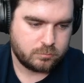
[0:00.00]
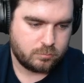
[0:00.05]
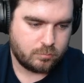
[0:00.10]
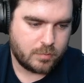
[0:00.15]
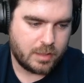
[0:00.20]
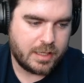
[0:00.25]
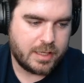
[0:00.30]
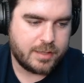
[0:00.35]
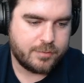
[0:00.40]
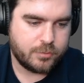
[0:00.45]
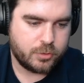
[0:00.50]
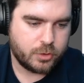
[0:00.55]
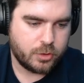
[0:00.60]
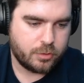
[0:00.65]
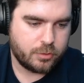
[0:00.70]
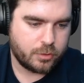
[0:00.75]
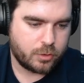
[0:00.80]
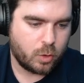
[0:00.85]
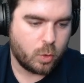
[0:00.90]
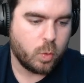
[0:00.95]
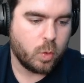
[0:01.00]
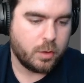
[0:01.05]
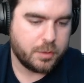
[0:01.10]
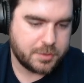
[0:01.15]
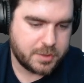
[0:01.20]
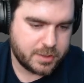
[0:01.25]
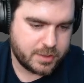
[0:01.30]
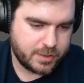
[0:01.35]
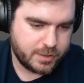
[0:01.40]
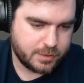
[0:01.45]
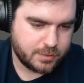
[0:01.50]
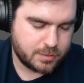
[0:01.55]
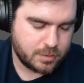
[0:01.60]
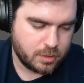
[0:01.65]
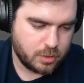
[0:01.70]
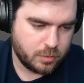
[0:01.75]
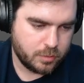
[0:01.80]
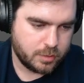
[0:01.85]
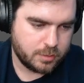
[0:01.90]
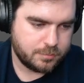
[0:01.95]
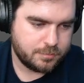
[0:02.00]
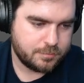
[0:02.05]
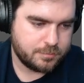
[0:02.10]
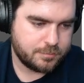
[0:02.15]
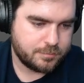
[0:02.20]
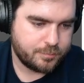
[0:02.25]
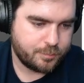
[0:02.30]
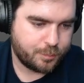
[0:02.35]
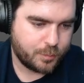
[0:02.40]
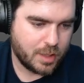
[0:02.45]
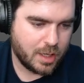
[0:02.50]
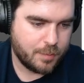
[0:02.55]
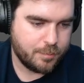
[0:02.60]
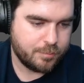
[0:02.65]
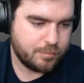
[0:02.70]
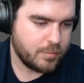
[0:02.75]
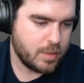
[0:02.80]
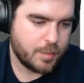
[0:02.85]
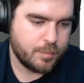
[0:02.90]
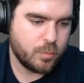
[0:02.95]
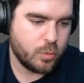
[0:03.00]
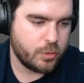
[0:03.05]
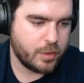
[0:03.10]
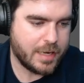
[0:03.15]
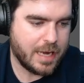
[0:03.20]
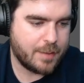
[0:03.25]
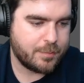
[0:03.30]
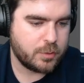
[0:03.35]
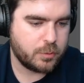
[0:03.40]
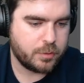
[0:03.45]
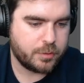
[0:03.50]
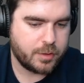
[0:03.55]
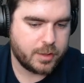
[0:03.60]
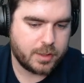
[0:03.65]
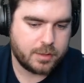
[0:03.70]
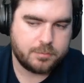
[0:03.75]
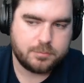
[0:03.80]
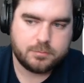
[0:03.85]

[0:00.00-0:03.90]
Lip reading: Even though the quantity is lower, I'm more than happy with that.